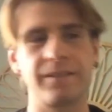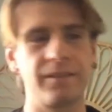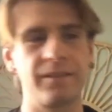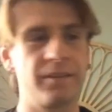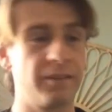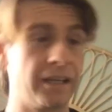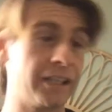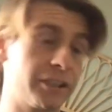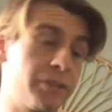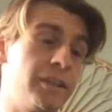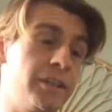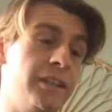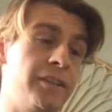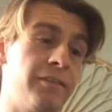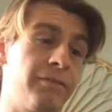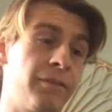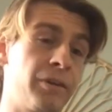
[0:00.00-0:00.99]

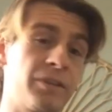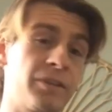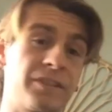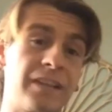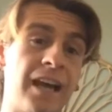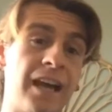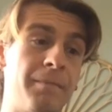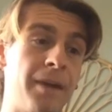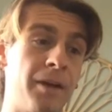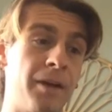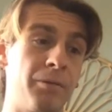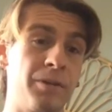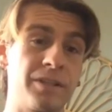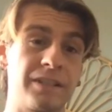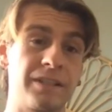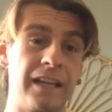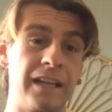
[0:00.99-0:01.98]
The first time I was
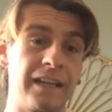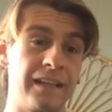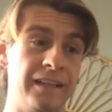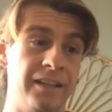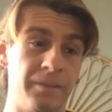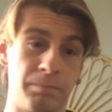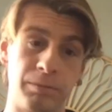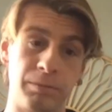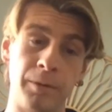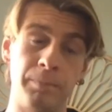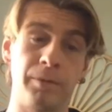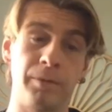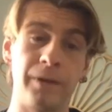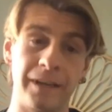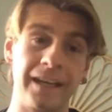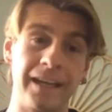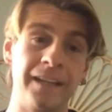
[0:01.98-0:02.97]
like in a proper
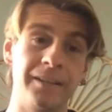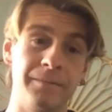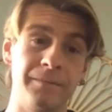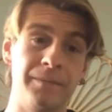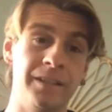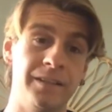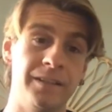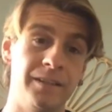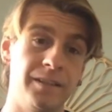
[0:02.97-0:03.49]
academy